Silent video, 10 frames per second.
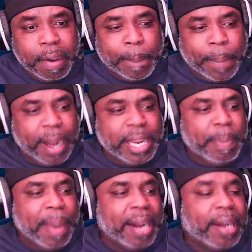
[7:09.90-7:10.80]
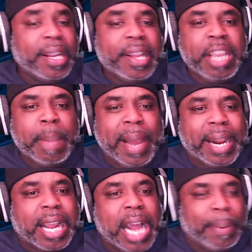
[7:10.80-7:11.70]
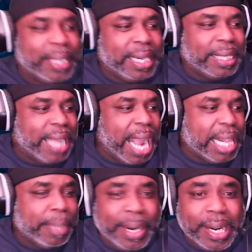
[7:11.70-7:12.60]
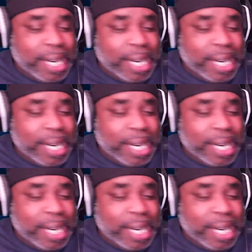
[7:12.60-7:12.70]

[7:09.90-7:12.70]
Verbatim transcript: Boy, you better you better come to this gathering